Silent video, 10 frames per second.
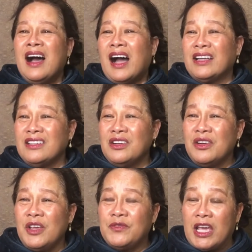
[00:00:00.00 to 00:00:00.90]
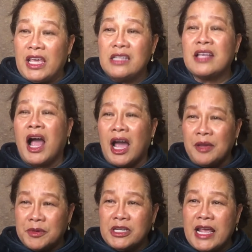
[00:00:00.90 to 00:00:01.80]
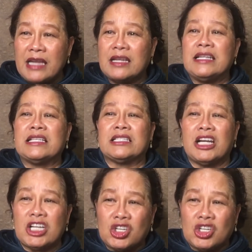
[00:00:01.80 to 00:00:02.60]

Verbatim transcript: I don't know if the eggs hibernate and they start